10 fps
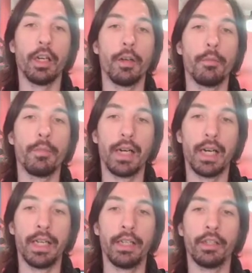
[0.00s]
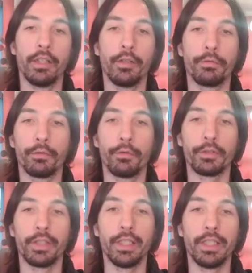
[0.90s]
by, of course,
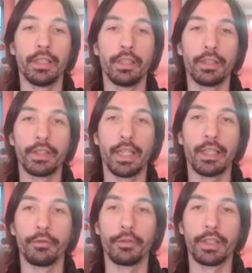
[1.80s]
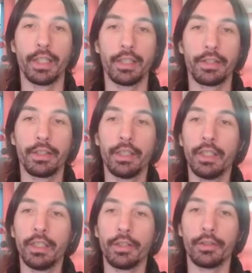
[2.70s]
the size of the cells.
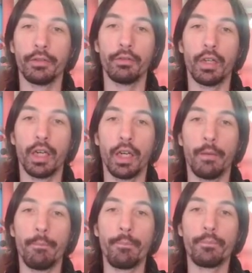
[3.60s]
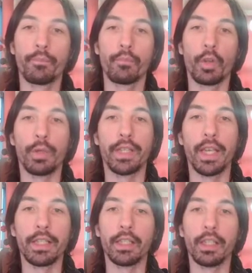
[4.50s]
So we
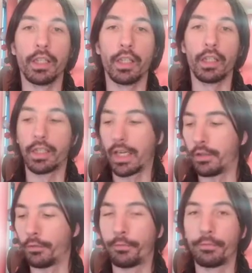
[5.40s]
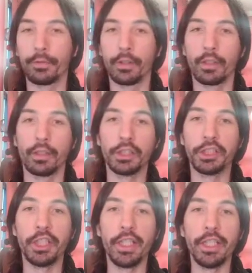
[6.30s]
can kind of
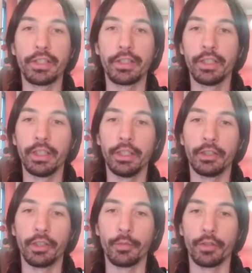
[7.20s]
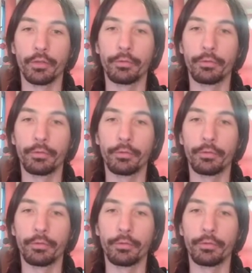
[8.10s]
sheet in terms of